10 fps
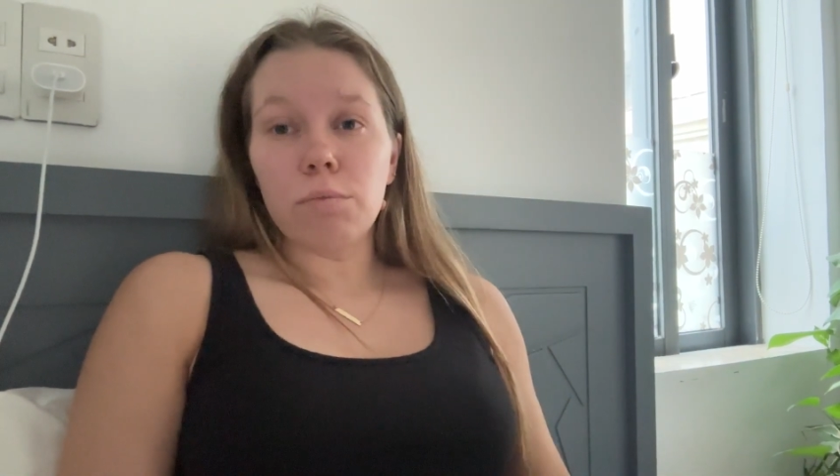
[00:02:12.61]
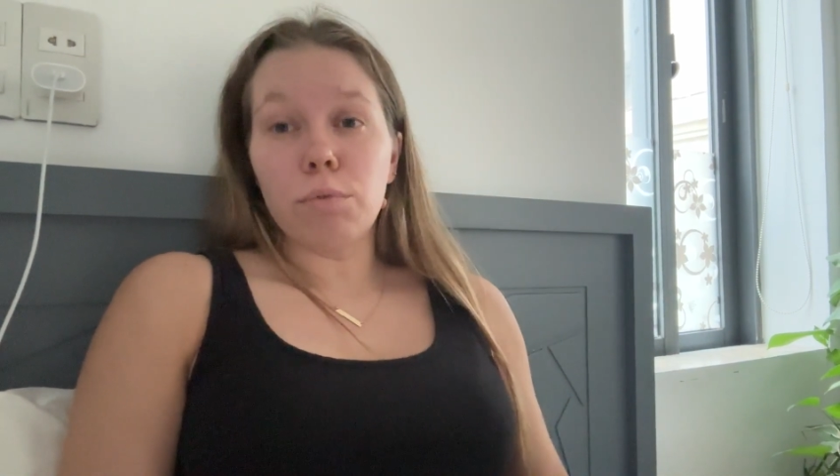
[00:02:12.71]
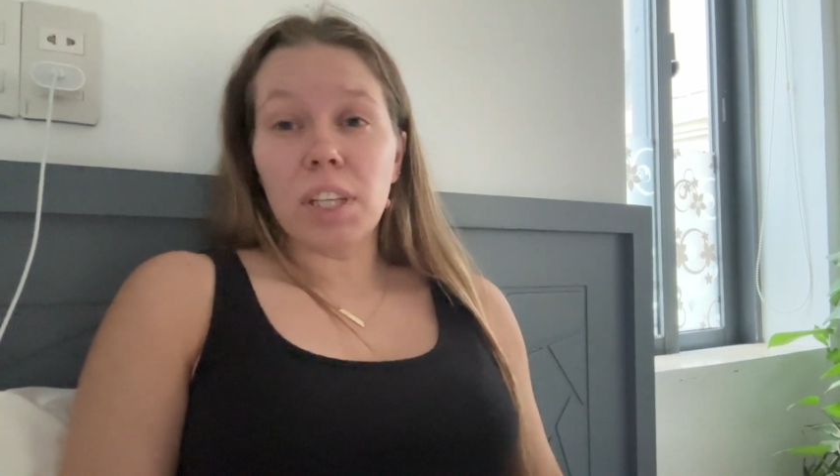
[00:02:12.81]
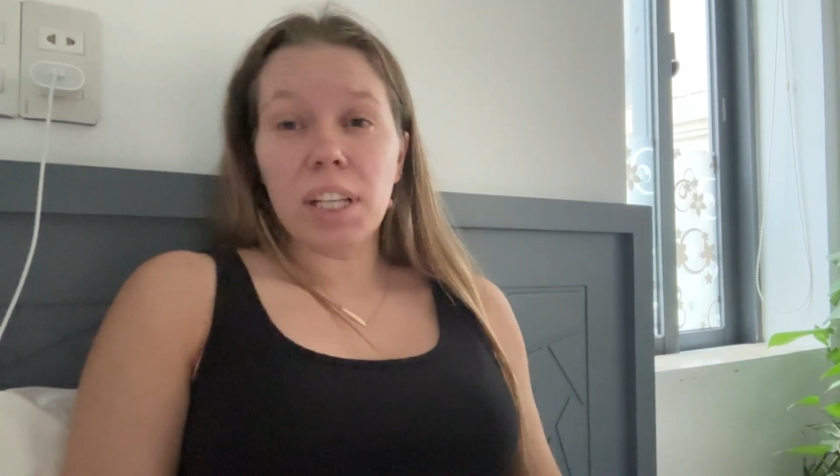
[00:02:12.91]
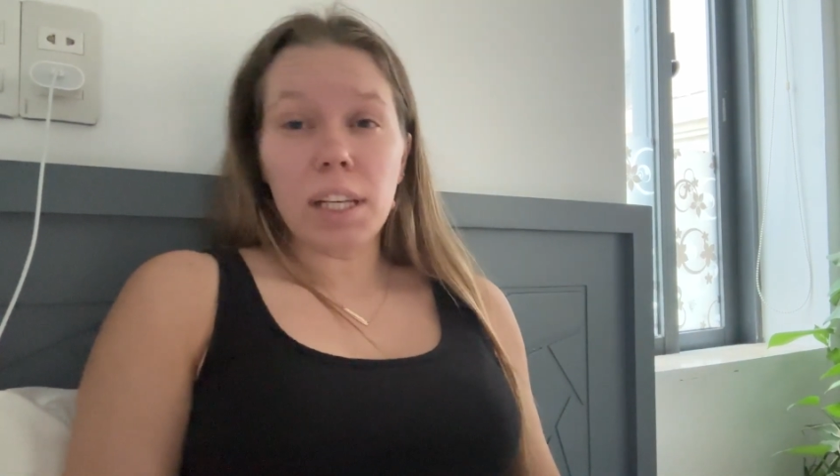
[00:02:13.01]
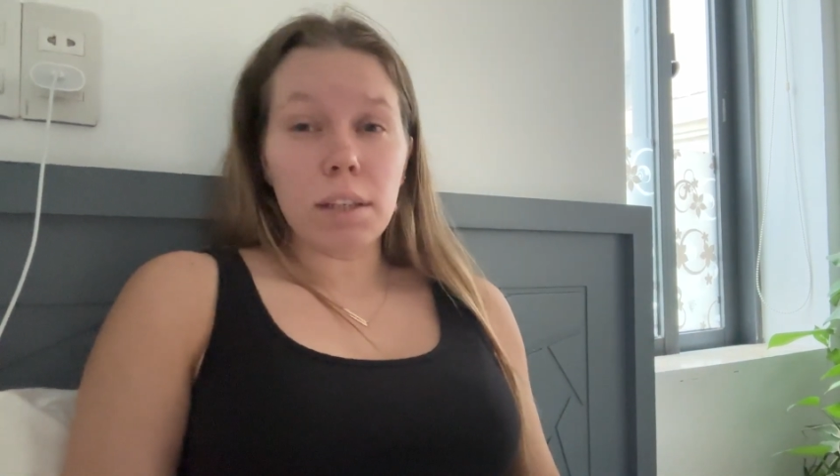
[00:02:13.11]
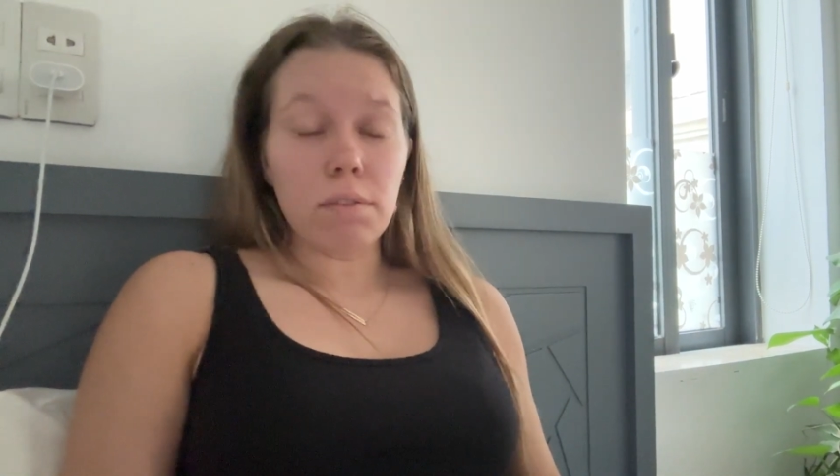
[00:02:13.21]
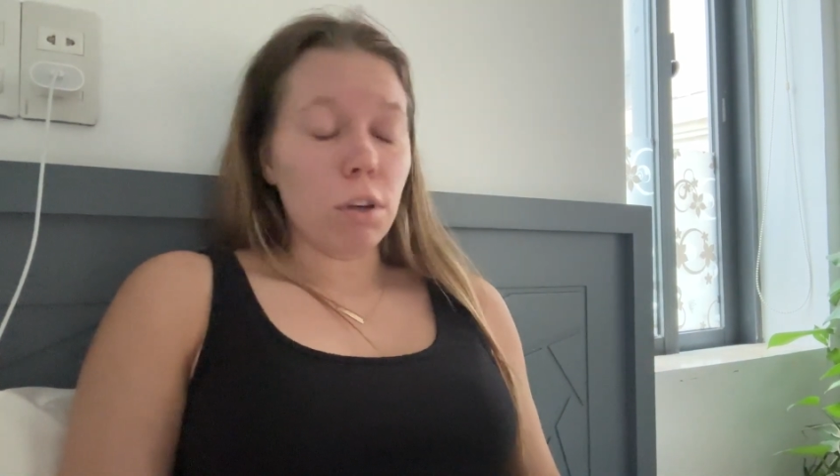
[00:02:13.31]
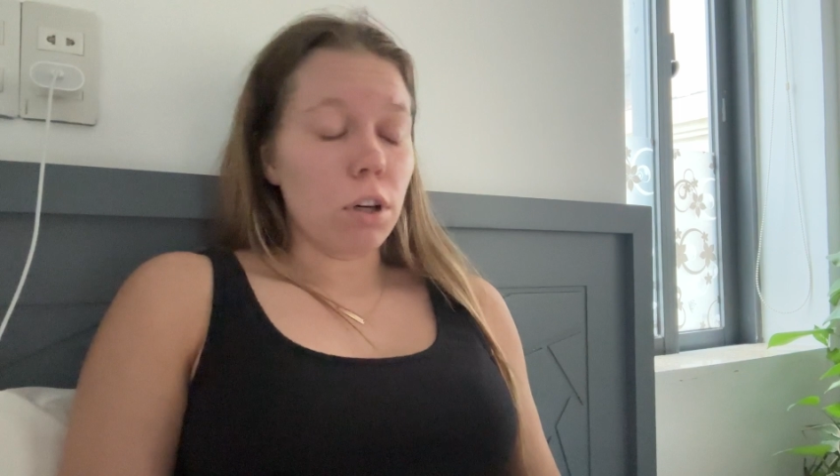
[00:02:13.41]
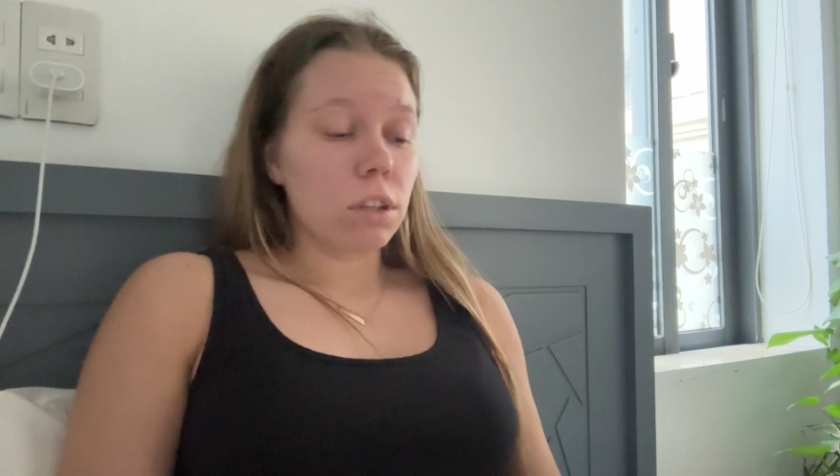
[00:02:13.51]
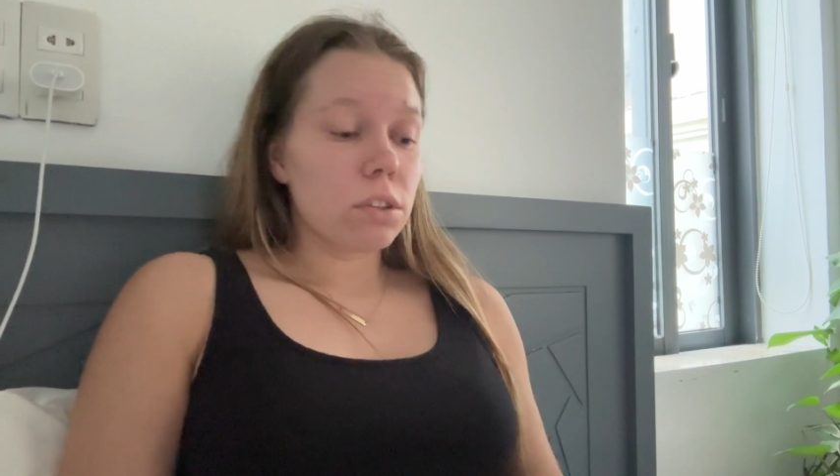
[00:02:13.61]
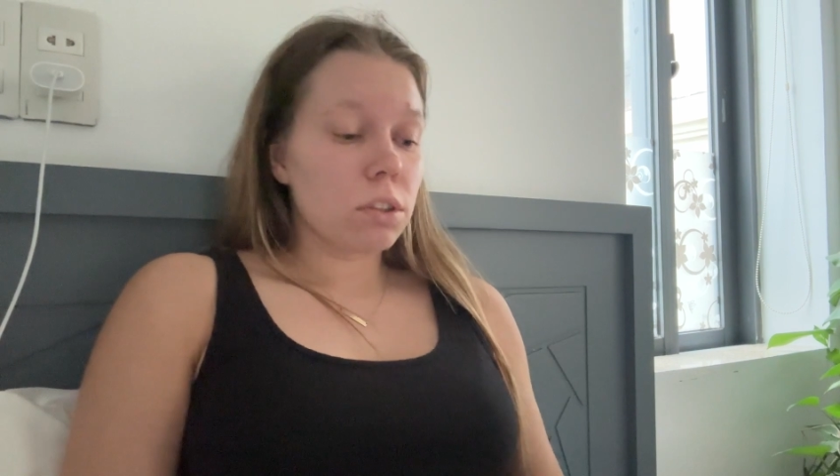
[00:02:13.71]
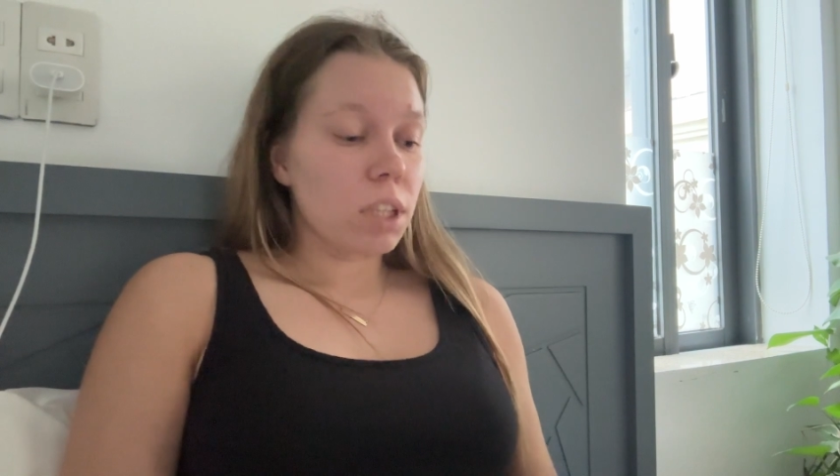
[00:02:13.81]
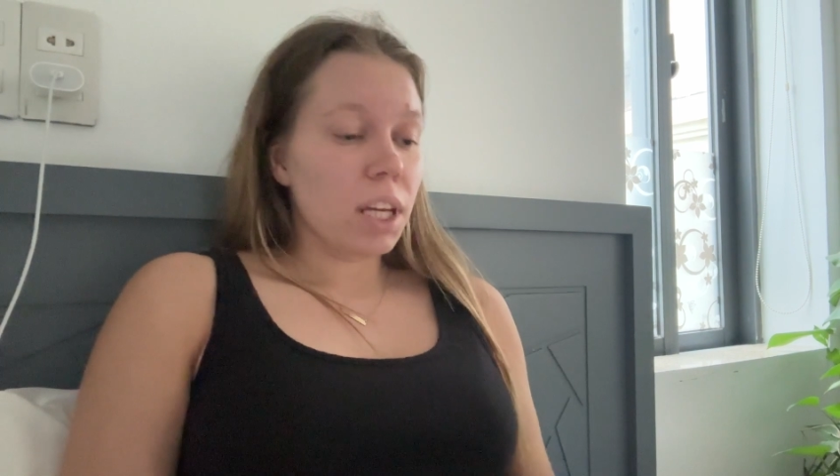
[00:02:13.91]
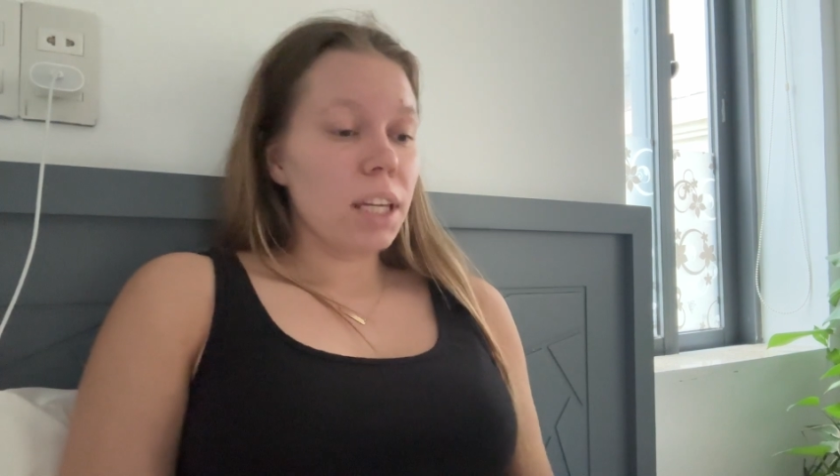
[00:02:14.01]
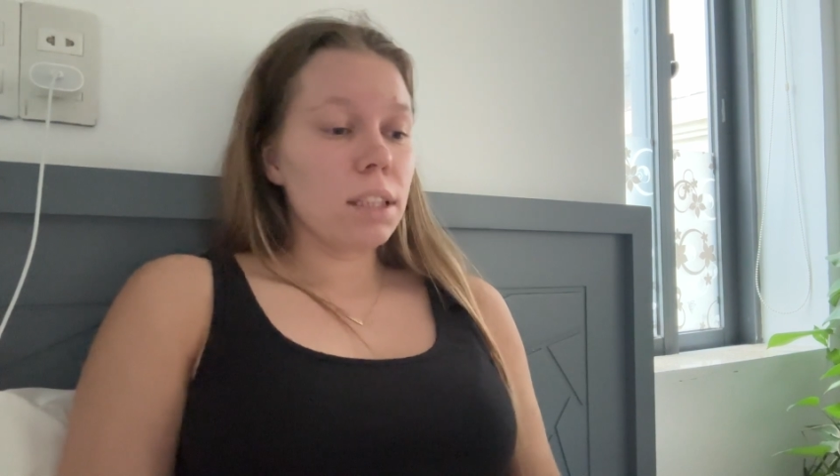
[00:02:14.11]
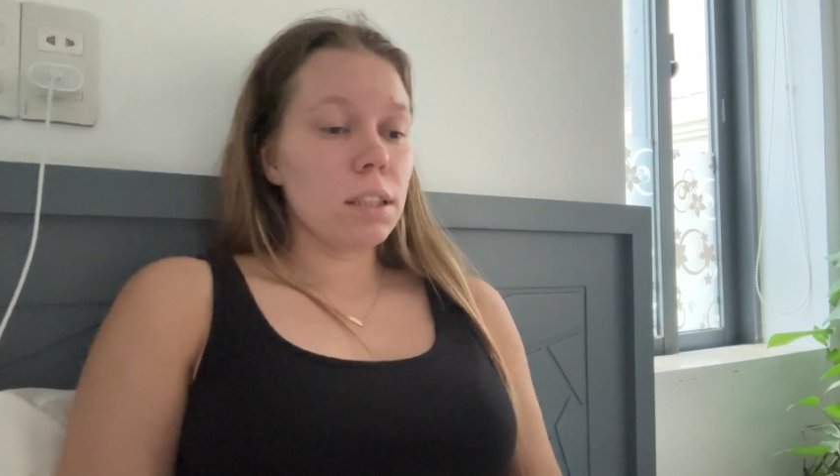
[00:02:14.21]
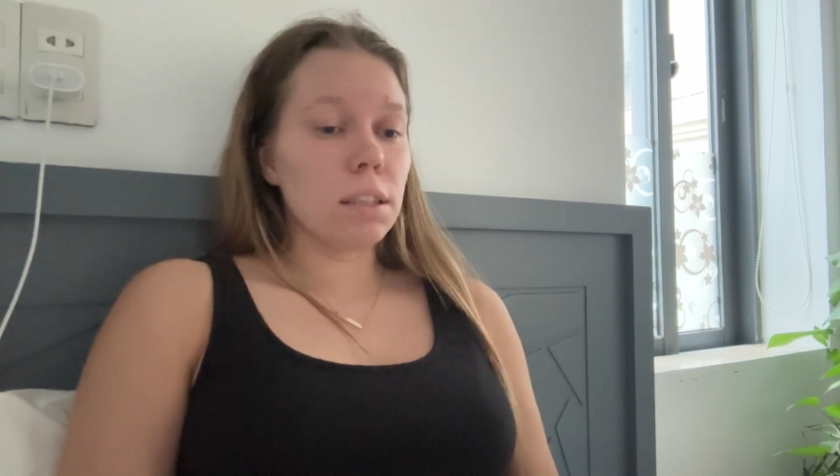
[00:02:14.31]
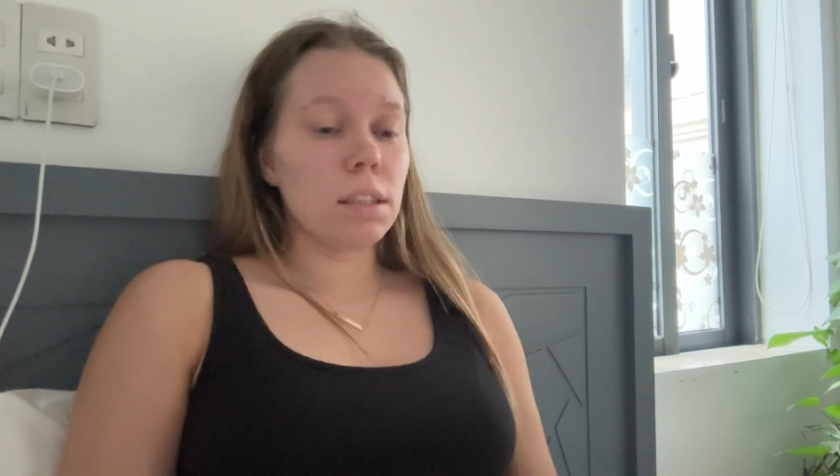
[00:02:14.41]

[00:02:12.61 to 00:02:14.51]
really vlogged today